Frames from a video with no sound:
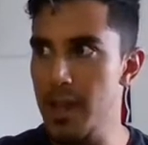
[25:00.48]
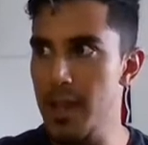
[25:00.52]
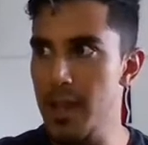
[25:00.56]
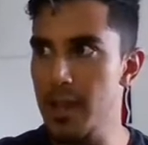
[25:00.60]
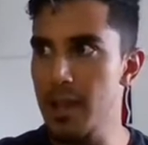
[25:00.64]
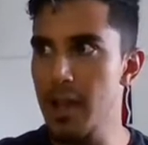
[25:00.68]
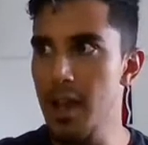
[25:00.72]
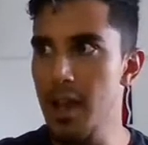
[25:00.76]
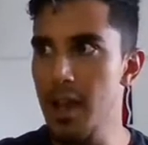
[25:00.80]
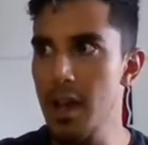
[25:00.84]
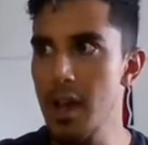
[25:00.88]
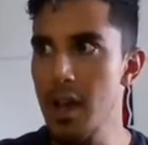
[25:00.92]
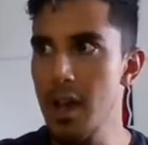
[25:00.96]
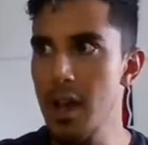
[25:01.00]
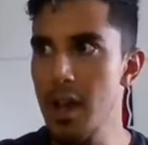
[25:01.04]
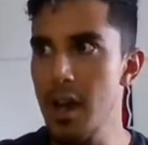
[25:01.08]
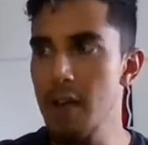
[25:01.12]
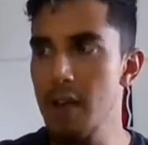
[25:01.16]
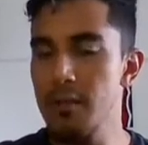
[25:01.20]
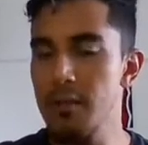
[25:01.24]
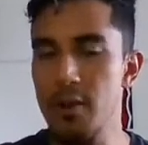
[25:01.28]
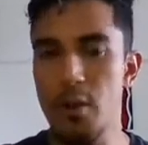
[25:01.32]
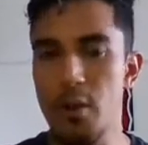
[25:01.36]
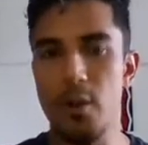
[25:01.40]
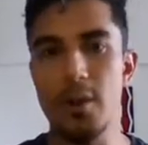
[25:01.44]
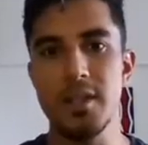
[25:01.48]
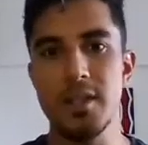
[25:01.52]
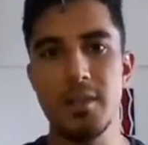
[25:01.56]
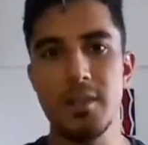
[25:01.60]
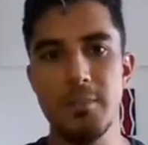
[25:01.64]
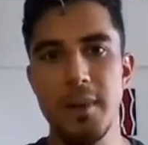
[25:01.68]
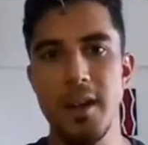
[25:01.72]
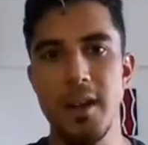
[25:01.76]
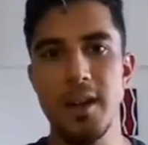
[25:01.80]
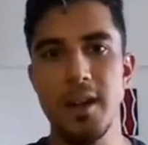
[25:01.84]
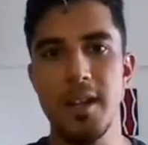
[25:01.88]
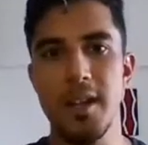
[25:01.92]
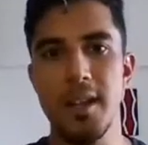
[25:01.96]
like, "Of course,
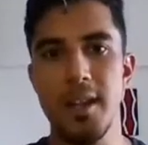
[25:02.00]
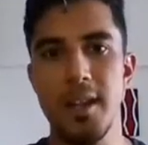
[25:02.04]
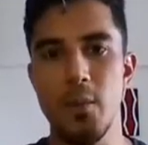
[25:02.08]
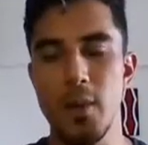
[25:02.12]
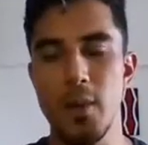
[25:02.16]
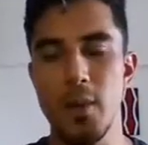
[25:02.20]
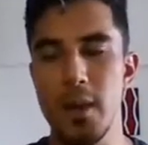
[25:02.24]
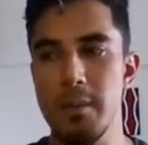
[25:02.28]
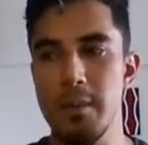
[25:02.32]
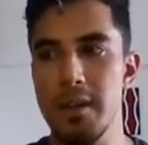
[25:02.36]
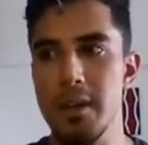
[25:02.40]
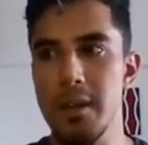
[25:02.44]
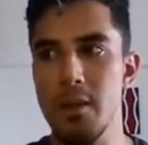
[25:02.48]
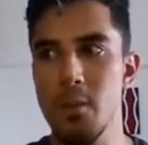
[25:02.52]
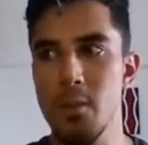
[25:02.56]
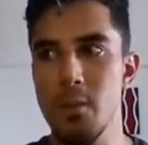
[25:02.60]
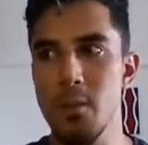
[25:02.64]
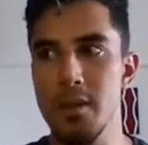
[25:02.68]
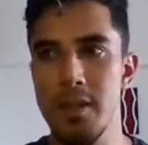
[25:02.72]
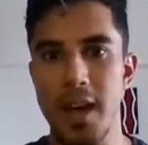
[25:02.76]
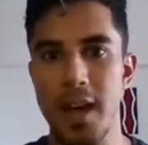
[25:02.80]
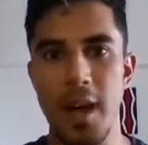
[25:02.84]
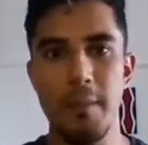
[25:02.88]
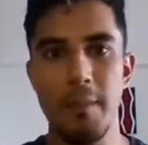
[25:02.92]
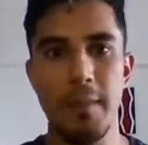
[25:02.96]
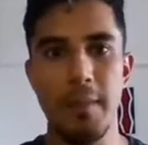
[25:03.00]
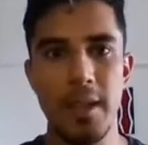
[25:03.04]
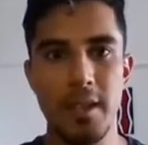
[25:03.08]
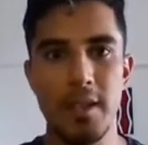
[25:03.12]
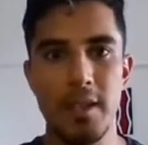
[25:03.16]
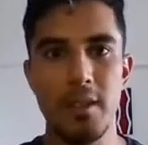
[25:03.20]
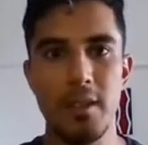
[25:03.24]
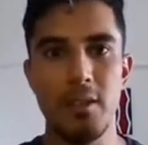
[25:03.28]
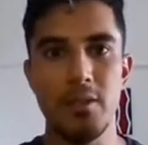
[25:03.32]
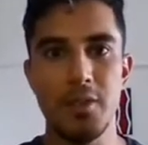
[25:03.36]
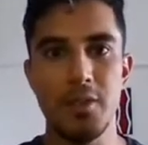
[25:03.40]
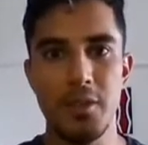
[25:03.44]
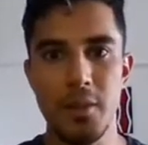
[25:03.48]
money and women will not
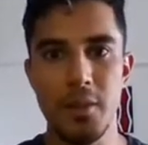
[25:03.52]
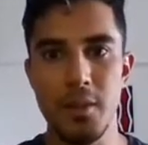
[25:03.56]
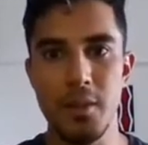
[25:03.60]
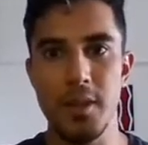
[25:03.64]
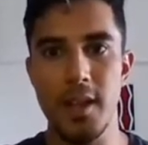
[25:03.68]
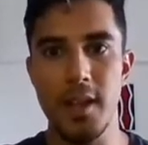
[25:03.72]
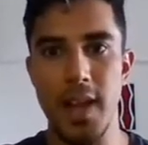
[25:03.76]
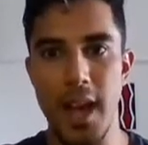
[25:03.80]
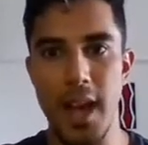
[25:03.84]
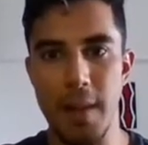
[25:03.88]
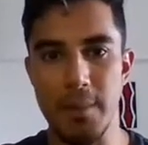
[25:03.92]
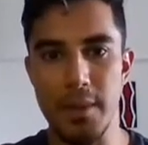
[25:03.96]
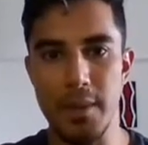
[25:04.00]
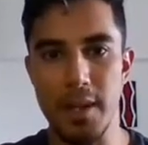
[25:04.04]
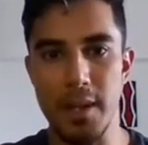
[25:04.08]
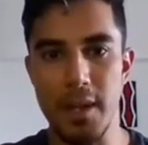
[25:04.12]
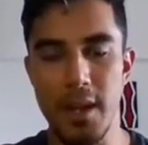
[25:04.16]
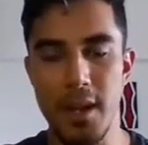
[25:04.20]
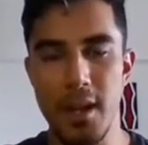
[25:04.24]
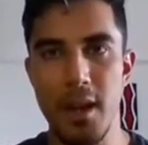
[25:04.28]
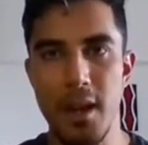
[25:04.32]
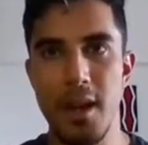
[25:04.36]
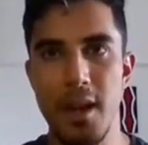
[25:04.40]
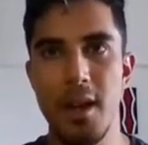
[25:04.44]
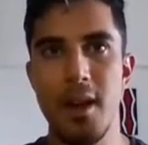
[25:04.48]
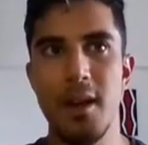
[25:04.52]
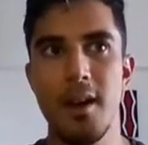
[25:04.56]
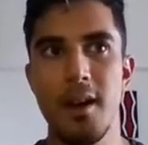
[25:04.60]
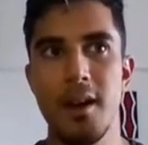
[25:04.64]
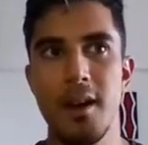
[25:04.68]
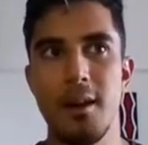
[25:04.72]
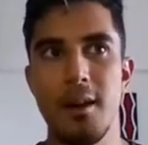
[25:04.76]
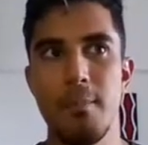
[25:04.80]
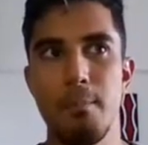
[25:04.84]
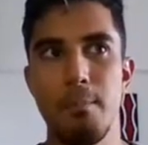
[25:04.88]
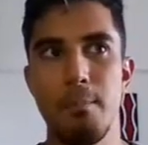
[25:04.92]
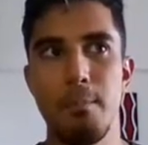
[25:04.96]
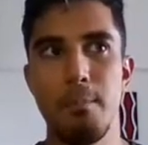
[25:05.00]
make you truly happy,
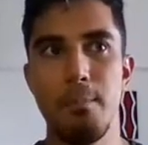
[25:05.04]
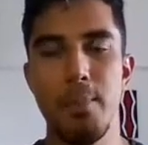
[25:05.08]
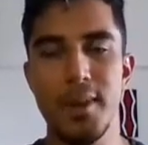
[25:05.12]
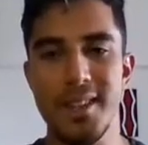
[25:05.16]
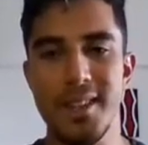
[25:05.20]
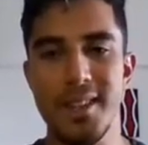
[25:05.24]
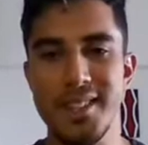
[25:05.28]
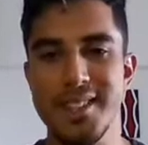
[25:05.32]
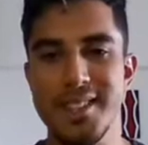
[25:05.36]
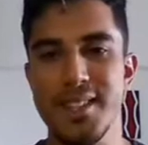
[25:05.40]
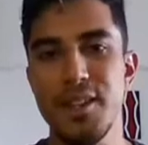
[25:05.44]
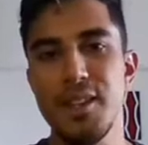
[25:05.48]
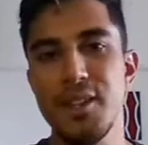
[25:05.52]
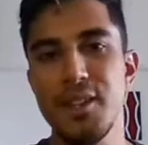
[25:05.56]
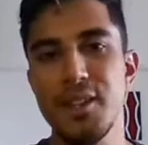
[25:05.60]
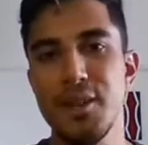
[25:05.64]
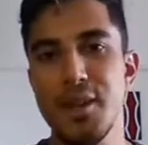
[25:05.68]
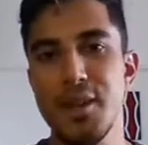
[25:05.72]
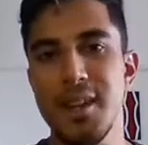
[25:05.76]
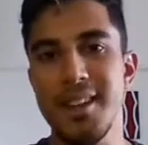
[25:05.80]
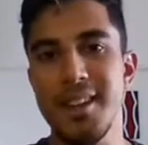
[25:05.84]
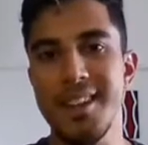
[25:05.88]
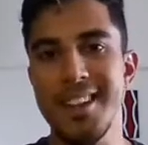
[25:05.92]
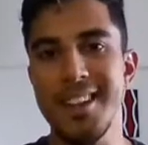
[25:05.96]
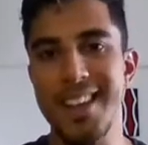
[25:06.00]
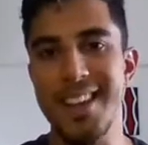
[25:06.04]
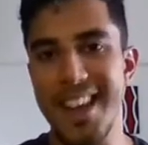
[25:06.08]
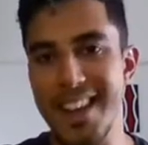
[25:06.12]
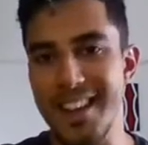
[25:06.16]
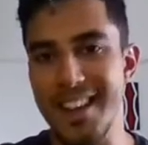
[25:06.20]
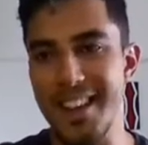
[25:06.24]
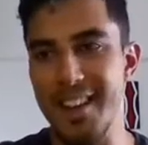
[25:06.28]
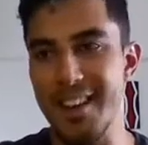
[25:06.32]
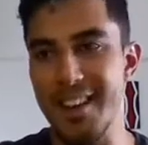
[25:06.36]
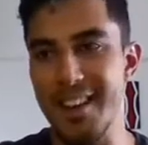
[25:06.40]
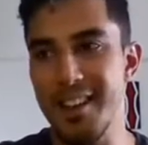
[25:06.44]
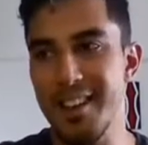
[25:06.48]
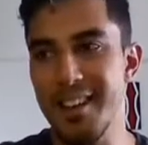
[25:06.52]
but until you can get
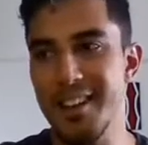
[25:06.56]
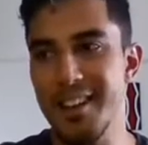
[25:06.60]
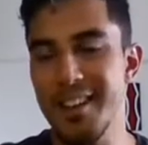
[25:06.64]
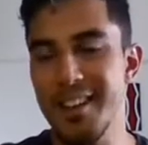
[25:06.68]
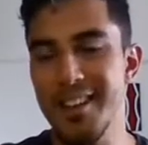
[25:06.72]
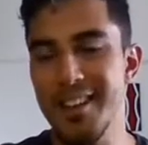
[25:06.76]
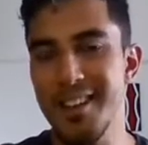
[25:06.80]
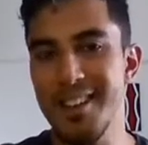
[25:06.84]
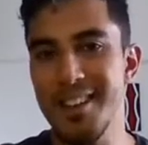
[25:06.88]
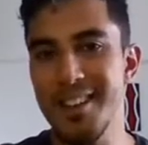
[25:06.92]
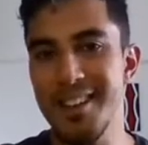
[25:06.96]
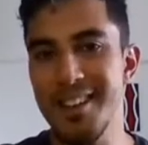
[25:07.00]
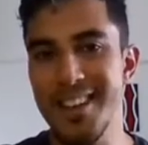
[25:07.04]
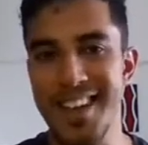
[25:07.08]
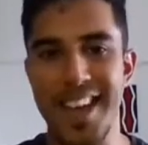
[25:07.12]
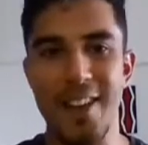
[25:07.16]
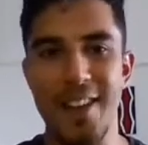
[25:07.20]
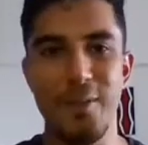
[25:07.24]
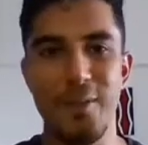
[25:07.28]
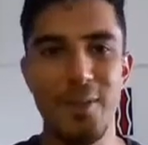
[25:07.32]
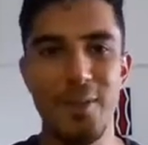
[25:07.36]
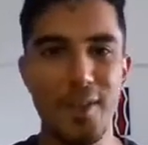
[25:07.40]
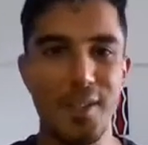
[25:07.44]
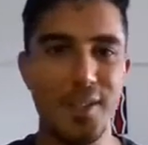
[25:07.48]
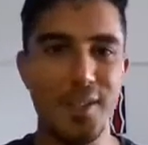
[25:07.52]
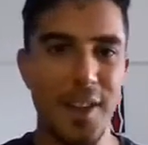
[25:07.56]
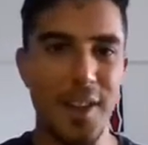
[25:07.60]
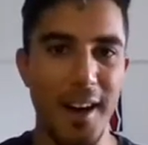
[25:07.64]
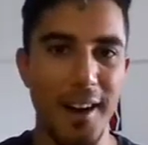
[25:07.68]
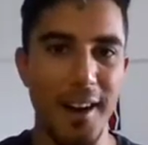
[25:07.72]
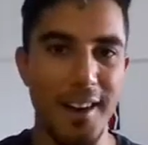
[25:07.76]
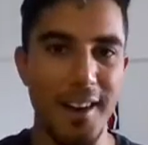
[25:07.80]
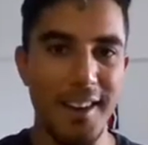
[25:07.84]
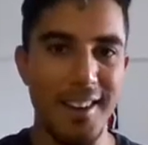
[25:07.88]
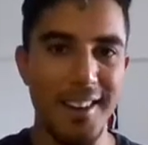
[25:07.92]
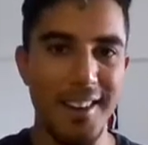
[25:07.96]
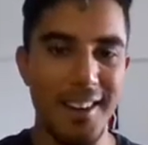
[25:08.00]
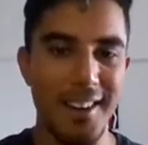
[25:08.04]
it, you can't really
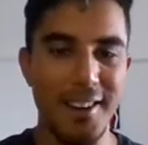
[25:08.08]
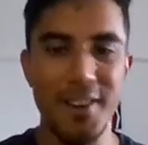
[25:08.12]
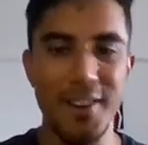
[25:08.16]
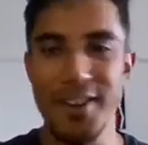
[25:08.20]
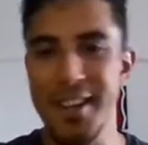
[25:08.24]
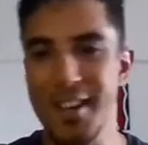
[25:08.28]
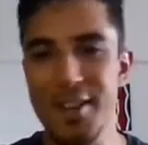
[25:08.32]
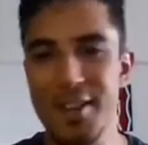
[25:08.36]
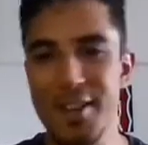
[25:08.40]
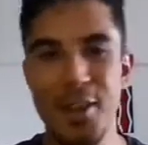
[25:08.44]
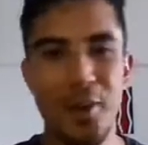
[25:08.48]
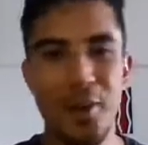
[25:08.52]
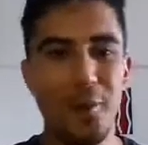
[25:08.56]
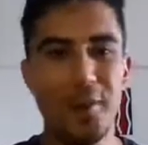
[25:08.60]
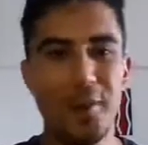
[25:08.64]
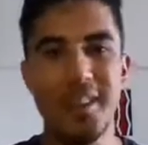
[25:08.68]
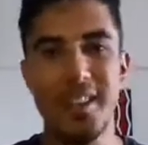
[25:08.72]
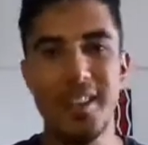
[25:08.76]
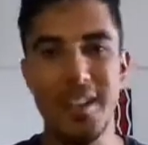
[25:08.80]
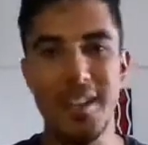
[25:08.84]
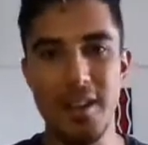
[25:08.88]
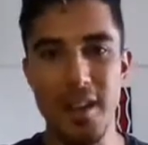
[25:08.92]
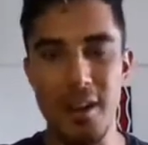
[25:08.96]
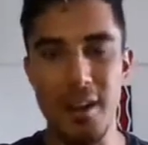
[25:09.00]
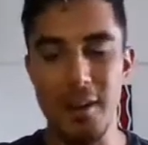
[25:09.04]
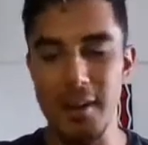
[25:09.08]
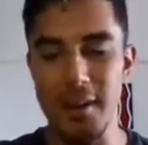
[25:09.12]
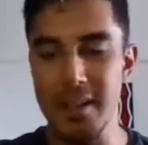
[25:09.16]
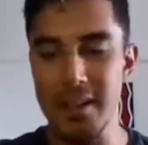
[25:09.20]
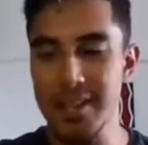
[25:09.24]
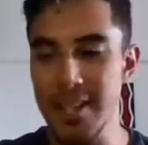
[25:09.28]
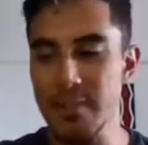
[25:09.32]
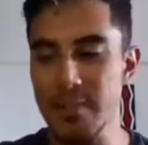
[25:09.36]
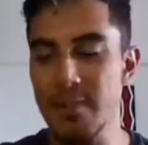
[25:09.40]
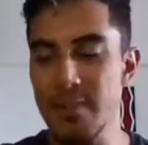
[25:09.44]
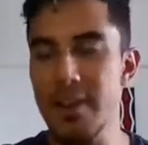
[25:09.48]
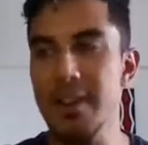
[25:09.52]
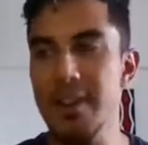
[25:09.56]
talk, or you don't really know." It's
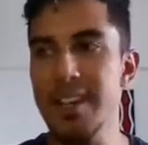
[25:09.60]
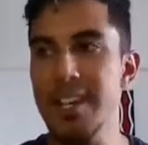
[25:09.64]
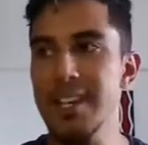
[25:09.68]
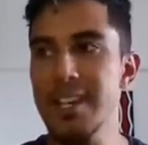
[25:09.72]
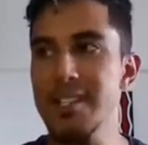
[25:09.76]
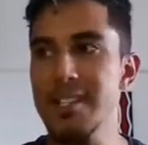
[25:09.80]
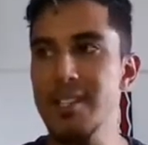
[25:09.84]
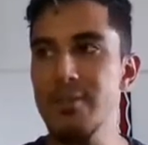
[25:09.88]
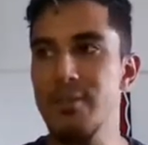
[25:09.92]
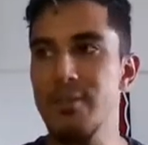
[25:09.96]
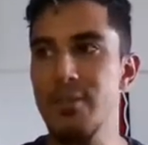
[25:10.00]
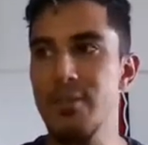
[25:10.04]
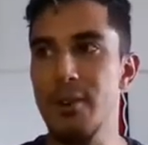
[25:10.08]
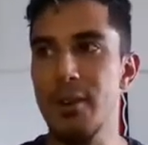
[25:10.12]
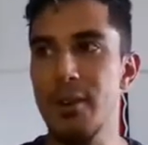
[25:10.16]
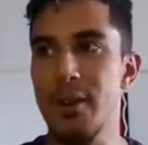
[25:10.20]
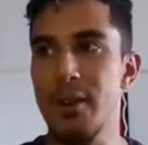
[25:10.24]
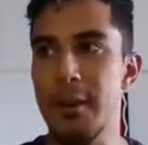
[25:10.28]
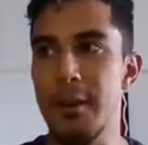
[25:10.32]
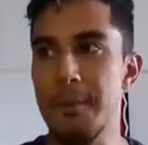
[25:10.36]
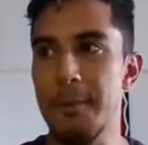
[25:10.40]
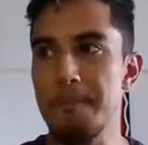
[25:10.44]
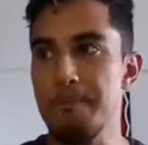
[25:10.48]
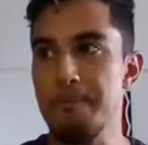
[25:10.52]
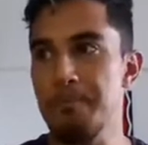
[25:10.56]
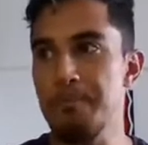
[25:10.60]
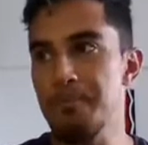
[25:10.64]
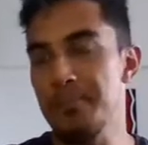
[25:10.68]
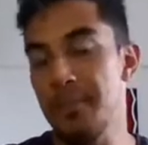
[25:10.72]
like very easy for